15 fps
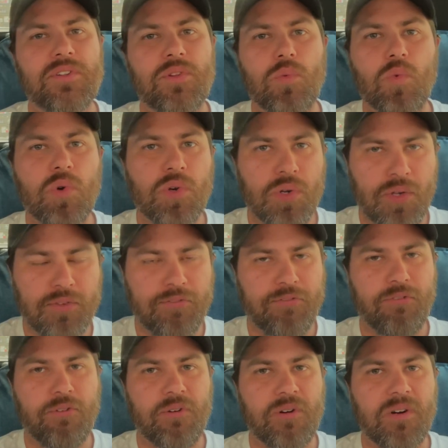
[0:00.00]
the world
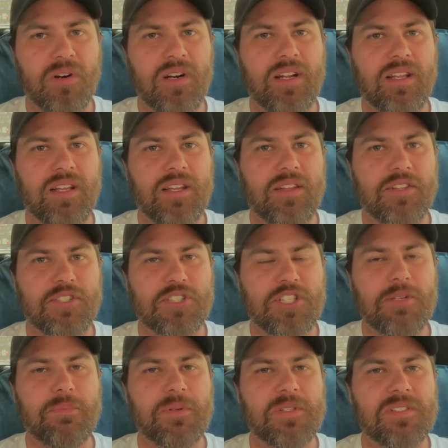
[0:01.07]
for the
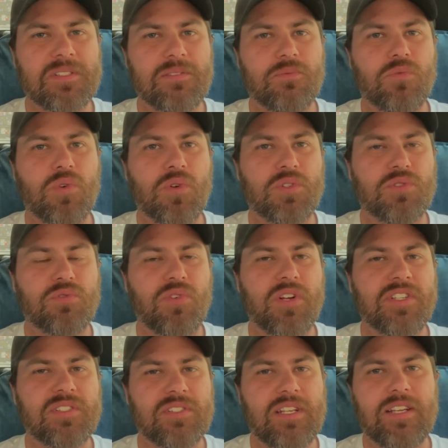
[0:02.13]
cheapest Rolls
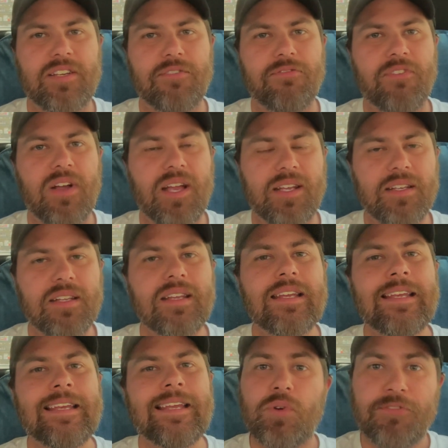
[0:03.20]
Royce he could find.
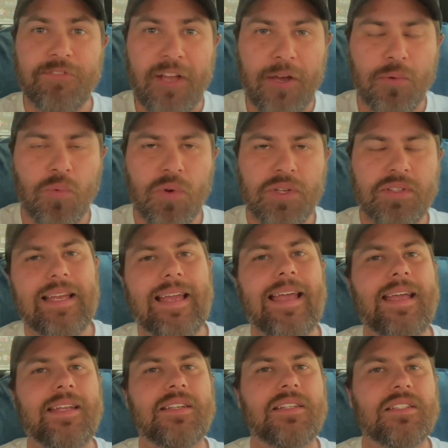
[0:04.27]
We found one.
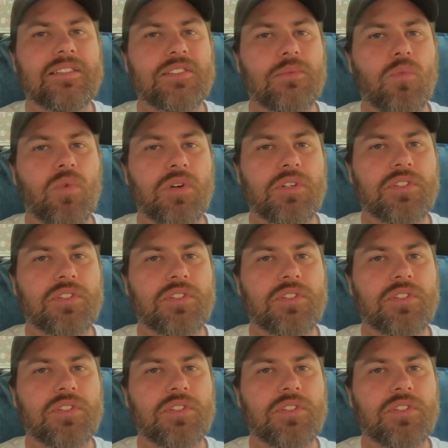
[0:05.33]
Ed did some work